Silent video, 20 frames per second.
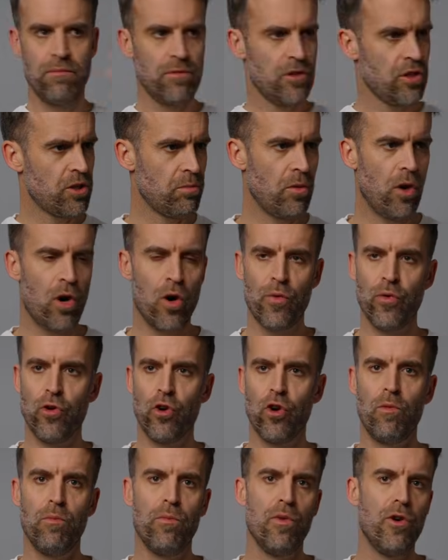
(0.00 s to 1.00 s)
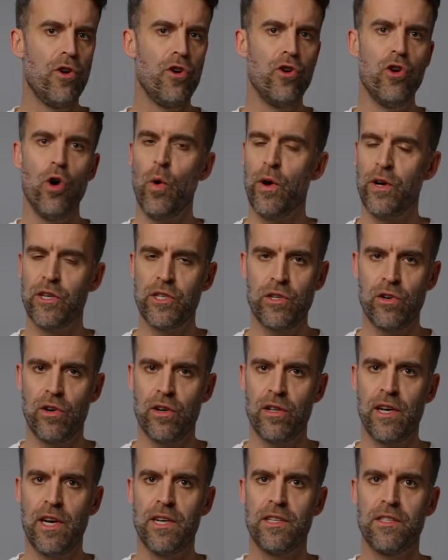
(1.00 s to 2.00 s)
small room, no
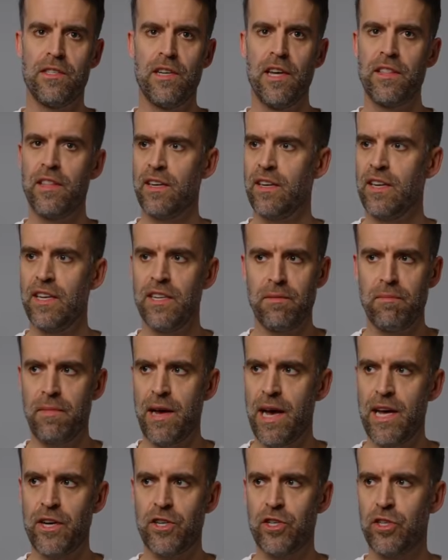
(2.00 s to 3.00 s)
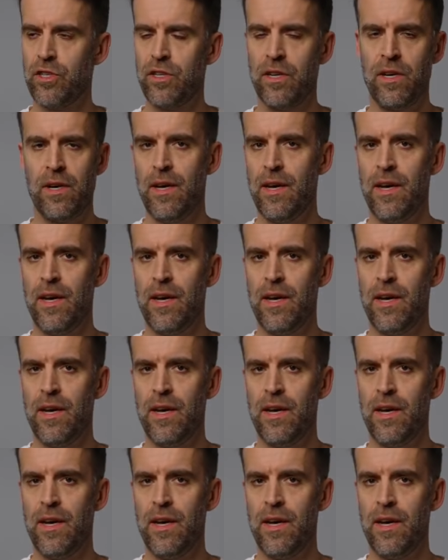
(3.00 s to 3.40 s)
exterior lights, nothing need to match.